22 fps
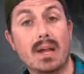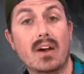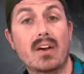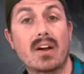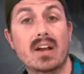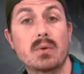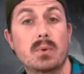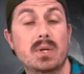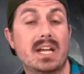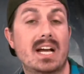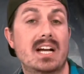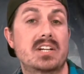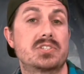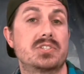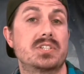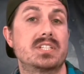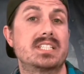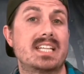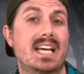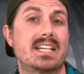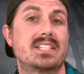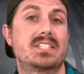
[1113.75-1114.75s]
Mary would actually
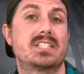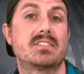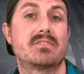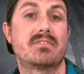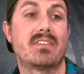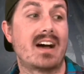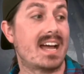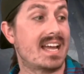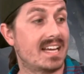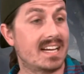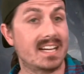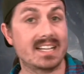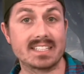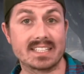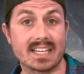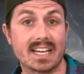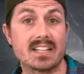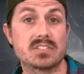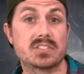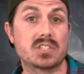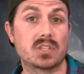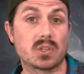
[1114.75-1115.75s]
testify
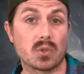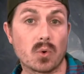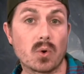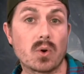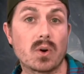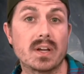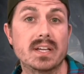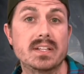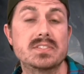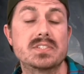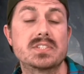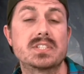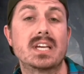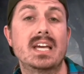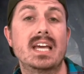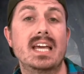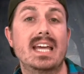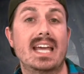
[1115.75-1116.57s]
against Lawrence,